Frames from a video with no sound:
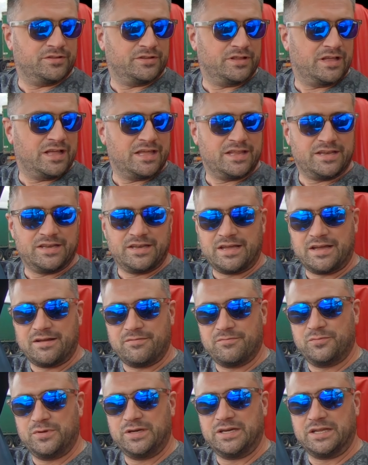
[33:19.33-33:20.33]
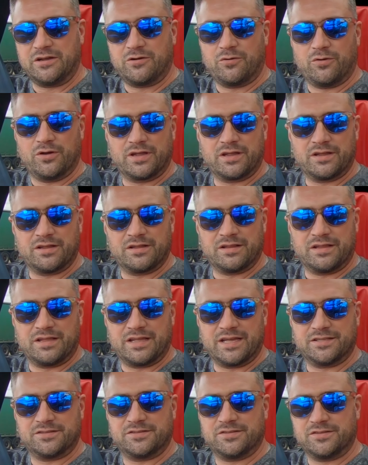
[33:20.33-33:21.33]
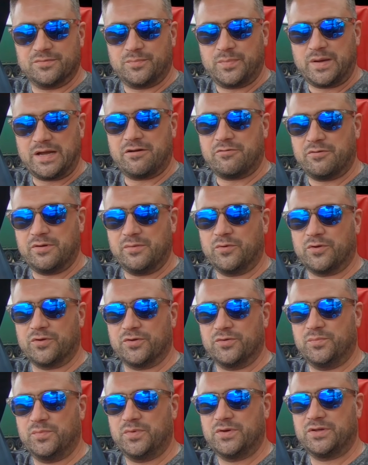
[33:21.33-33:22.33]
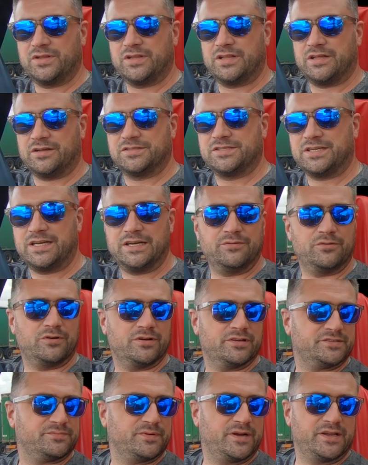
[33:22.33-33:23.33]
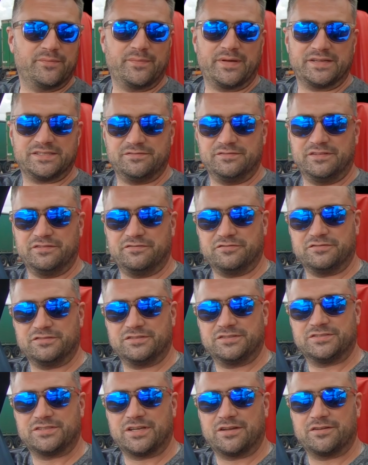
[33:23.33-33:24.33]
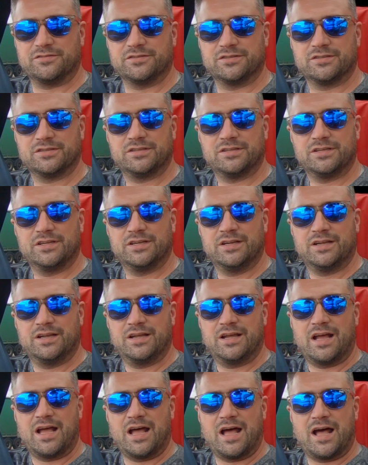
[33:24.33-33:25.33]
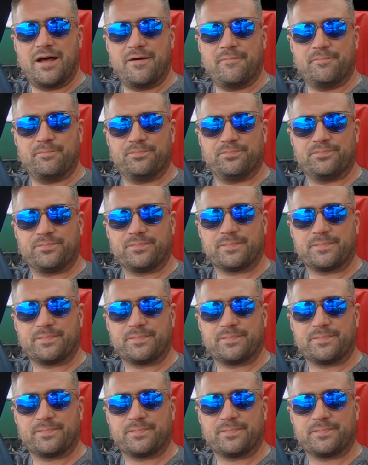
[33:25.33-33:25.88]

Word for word: and um, we didn't quite get to the power we wanted, but I'll tell you what, it's made a massive difference. So. Um,